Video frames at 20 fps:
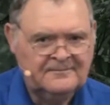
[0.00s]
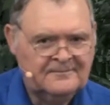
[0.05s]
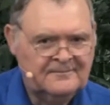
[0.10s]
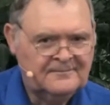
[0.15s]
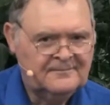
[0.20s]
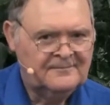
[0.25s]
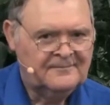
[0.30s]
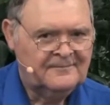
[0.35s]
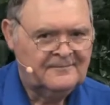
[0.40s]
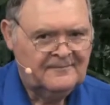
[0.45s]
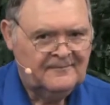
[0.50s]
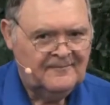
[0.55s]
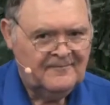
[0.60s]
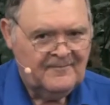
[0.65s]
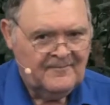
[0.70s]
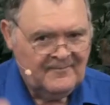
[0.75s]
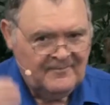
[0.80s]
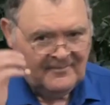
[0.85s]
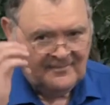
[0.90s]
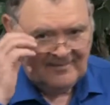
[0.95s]

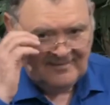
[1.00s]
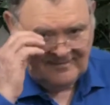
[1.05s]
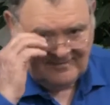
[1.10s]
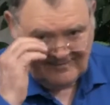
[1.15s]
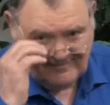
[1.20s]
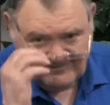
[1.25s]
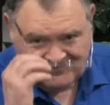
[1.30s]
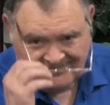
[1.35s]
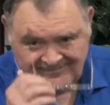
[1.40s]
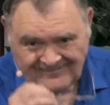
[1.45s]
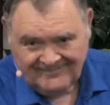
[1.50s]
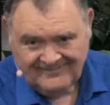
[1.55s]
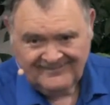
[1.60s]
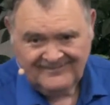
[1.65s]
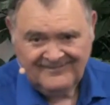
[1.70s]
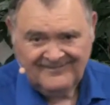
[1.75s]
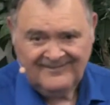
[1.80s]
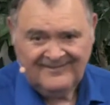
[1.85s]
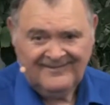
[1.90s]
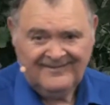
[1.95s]

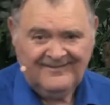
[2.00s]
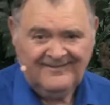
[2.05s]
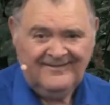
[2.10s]
(no one is talking)